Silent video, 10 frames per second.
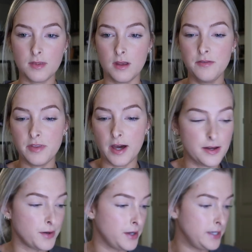Love that.
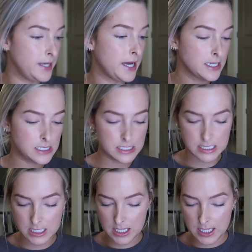Okay,
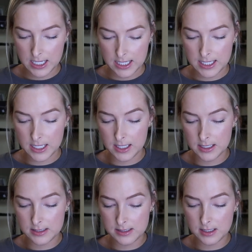next
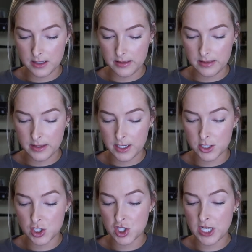is the
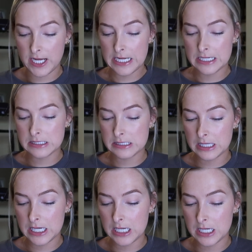shade
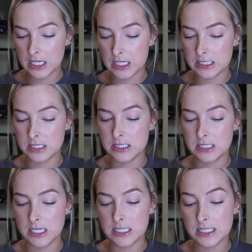Slick. It's a
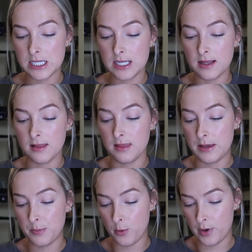tinted
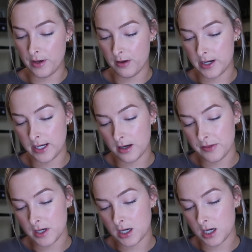lip oil and I
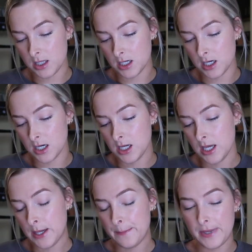got the color
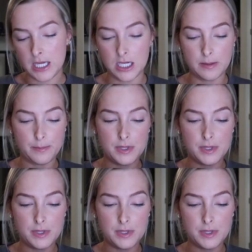Pink